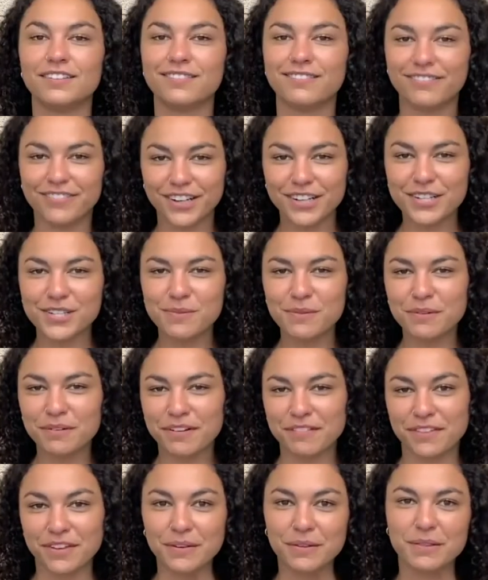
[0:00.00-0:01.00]
First, we'll
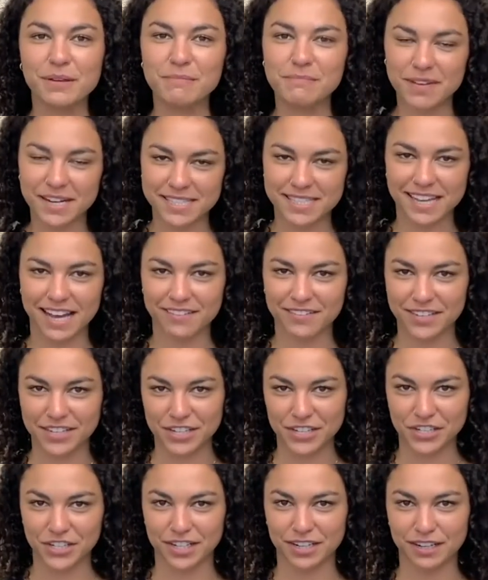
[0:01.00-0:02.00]
review the must-have
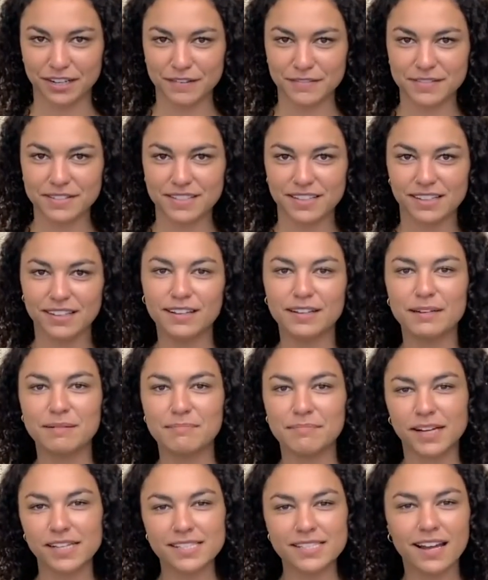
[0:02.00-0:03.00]
initiatives.
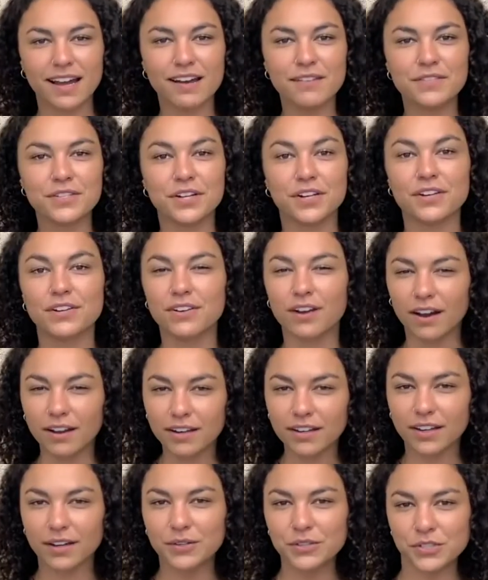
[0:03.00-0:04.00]
Must-haves are
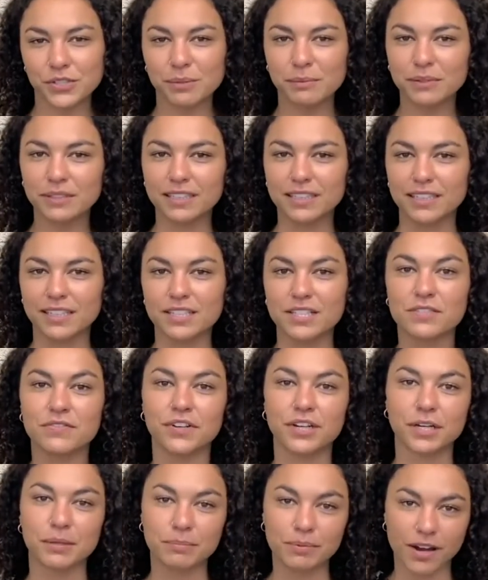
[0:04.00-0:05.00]
non-negotiable needs
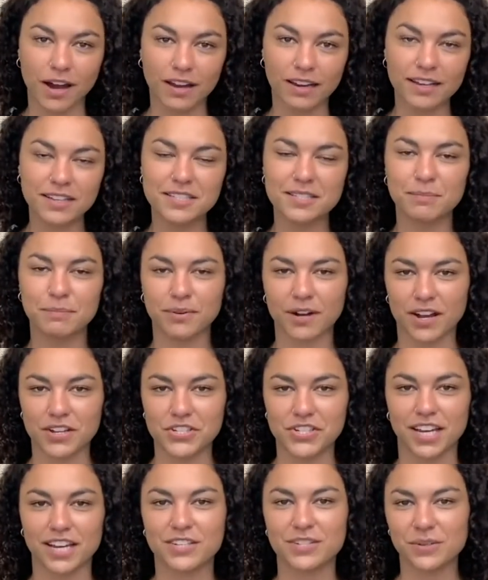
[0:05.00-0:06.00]
for your product,
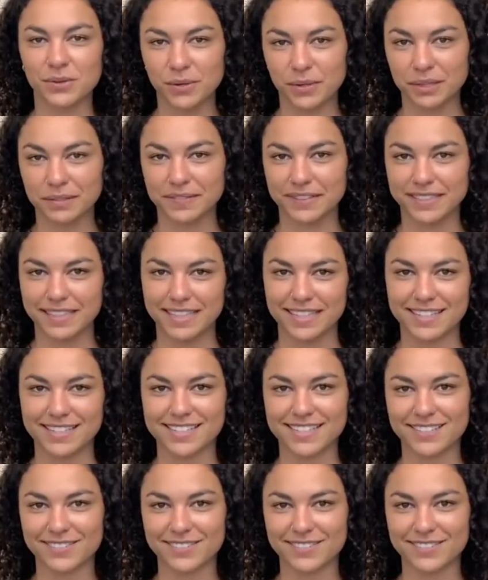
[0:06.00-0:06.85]
project, or release.